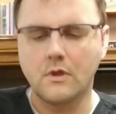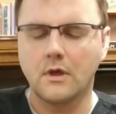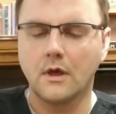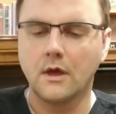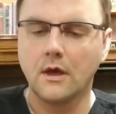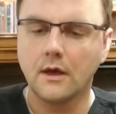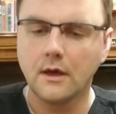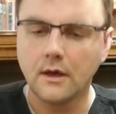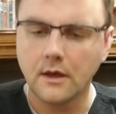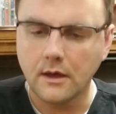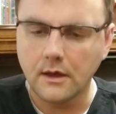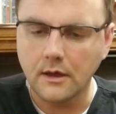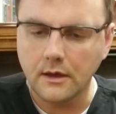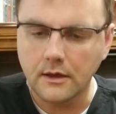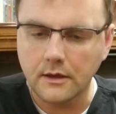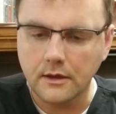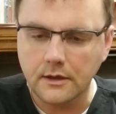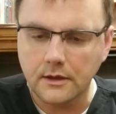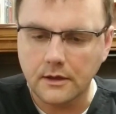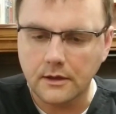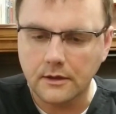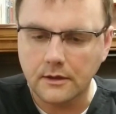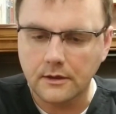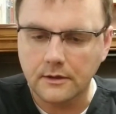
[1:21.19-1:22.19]

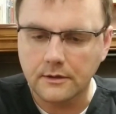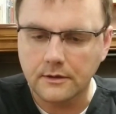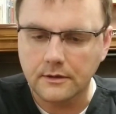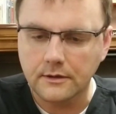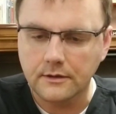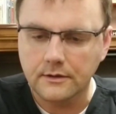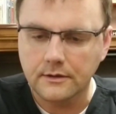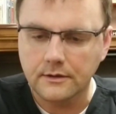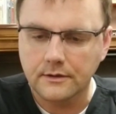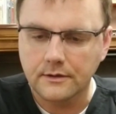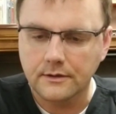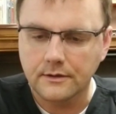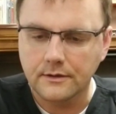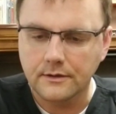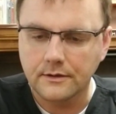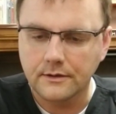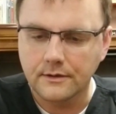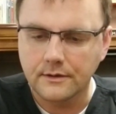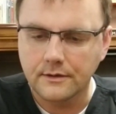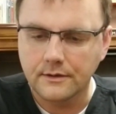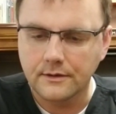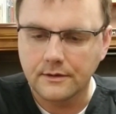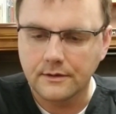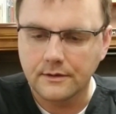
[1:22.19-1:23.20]
Oh
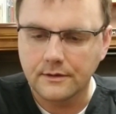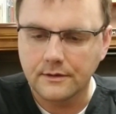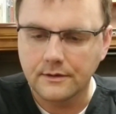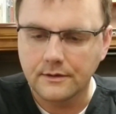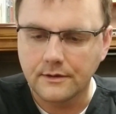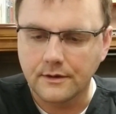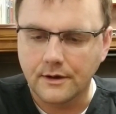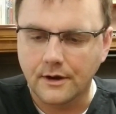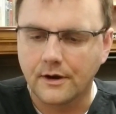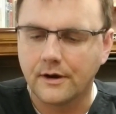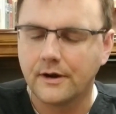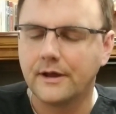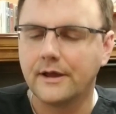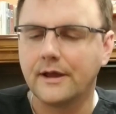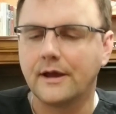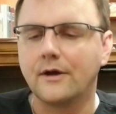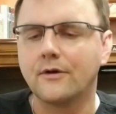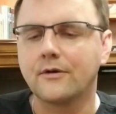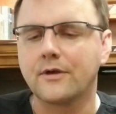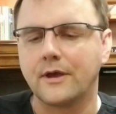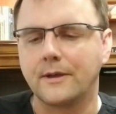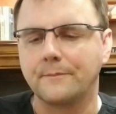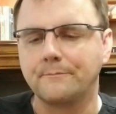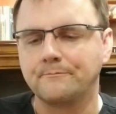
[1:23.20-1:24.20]
yeah,
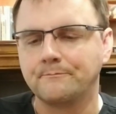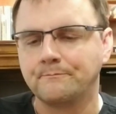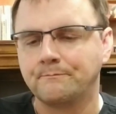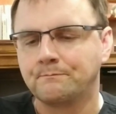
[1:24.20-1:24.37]
okay.